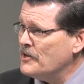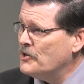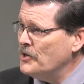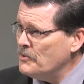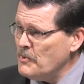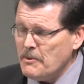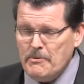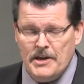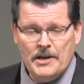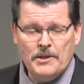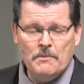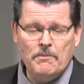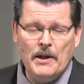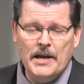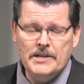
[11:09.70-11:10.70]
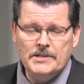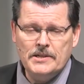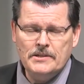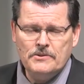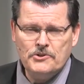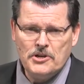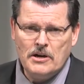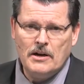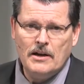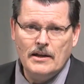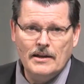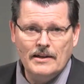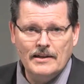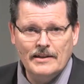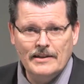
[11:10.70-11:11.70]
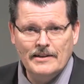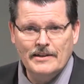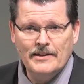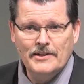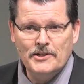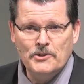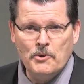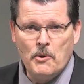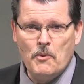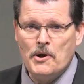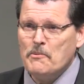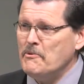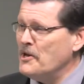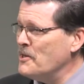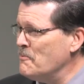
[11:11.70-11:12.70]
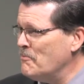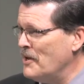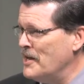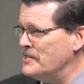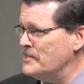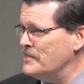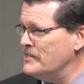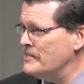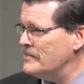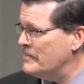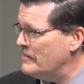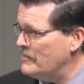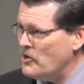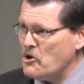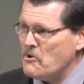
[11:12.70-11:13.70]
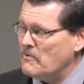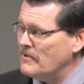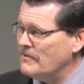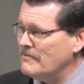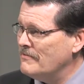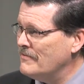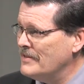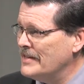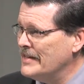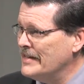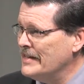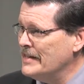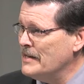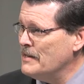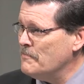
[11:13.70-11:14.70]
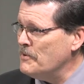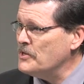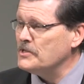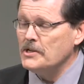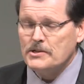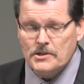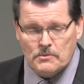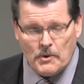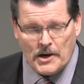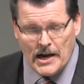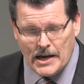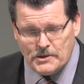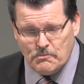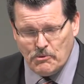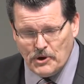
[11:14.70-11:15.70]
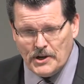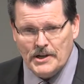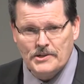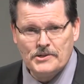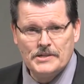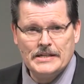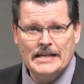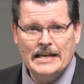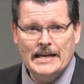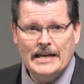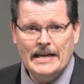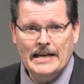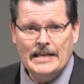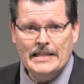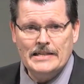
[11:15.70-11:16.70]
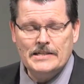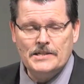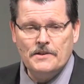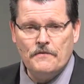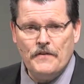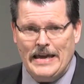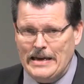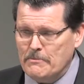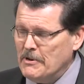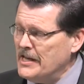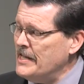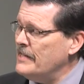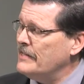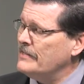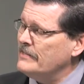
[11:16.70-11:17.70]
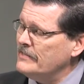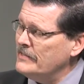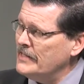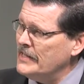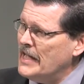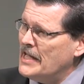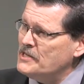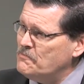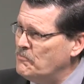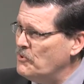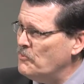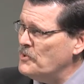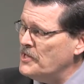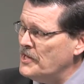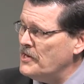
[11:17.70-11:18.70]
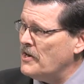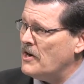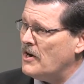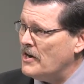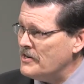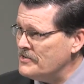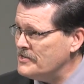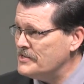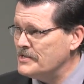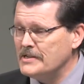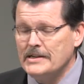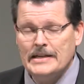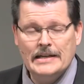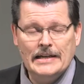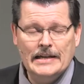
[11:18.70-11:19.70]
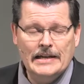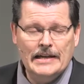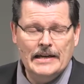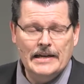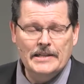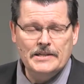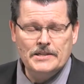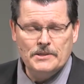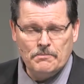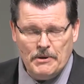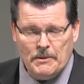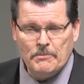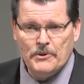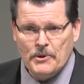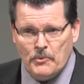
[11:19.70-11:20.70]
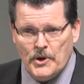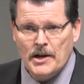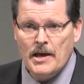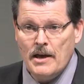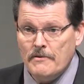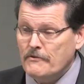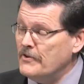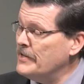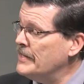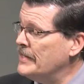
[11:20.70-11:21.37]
Could we be other places? Sure. Do we want to be other places? No. Because this is where God's put us. This is the family that God's put within our hearts. And this is the people that we love.